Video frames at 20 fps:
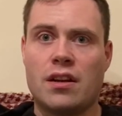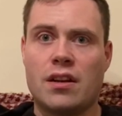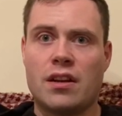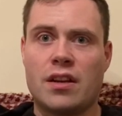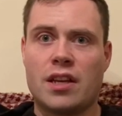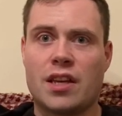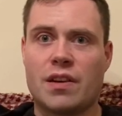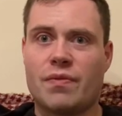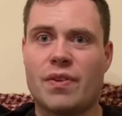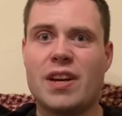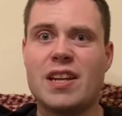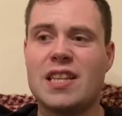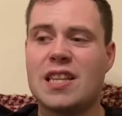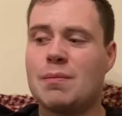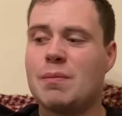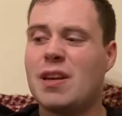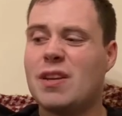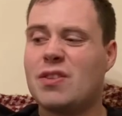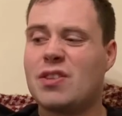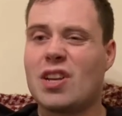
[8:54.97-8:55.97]
You're fighting
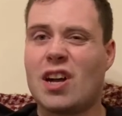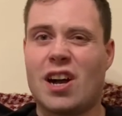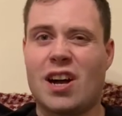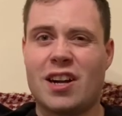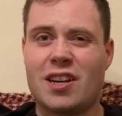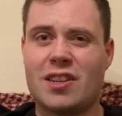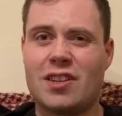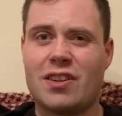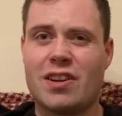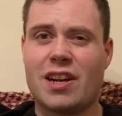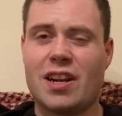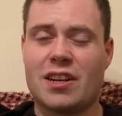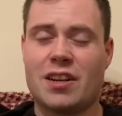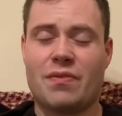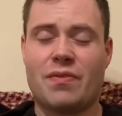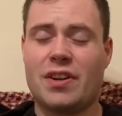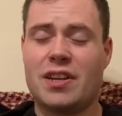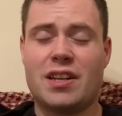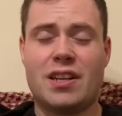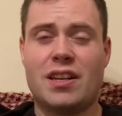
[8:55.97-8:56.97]
Demetrius Andre? Or you're
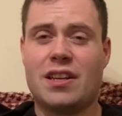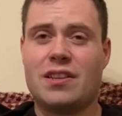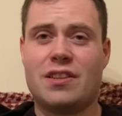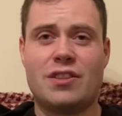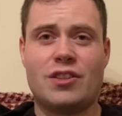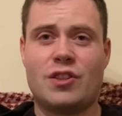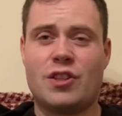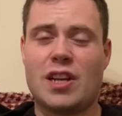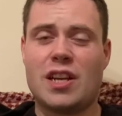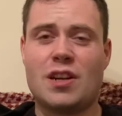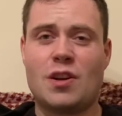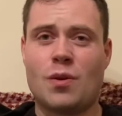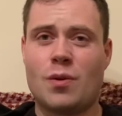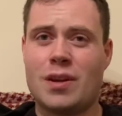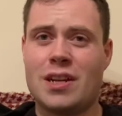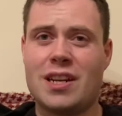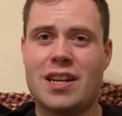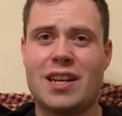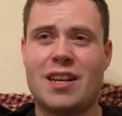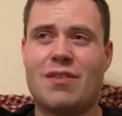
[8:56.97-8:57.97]
fighting Jay
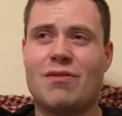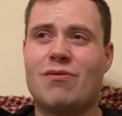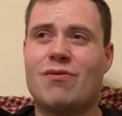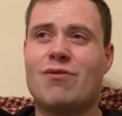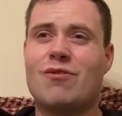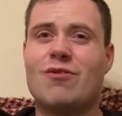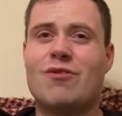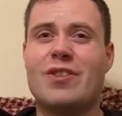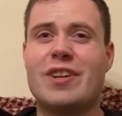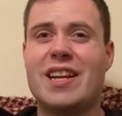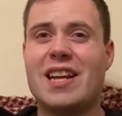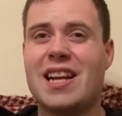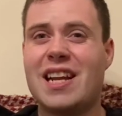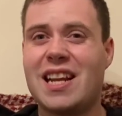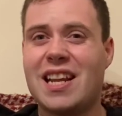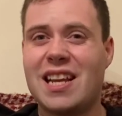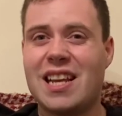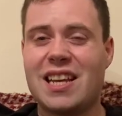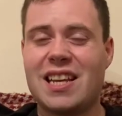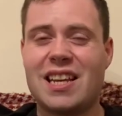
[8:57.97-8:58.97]
Quigley?
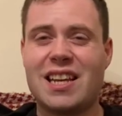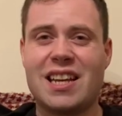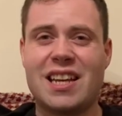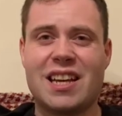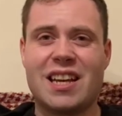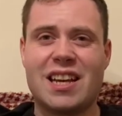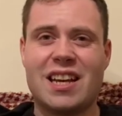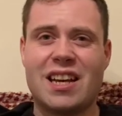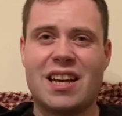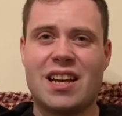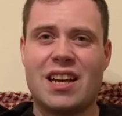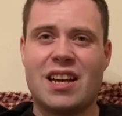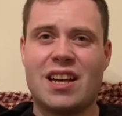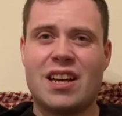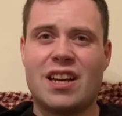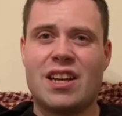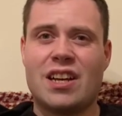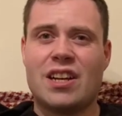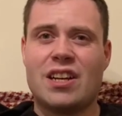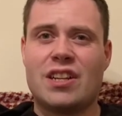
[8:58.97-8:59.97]
Really?
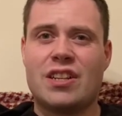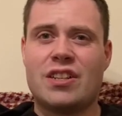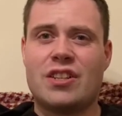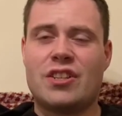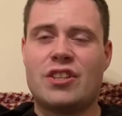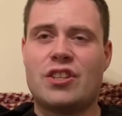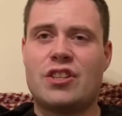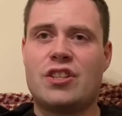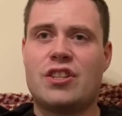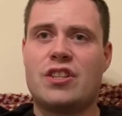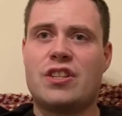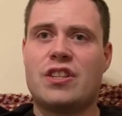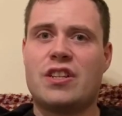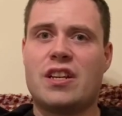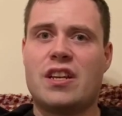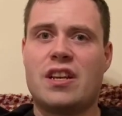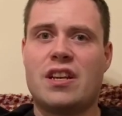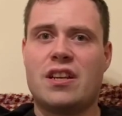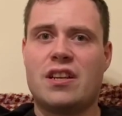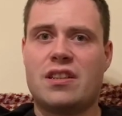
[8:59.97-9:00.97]

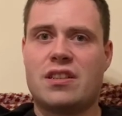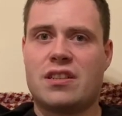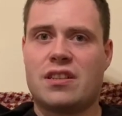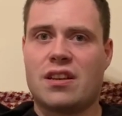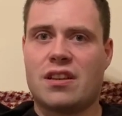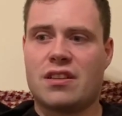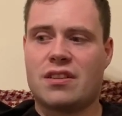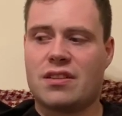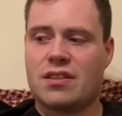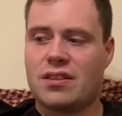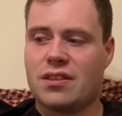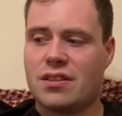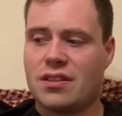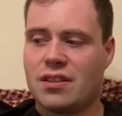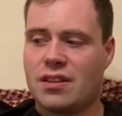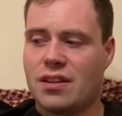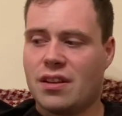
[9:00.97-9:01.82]
Jesus.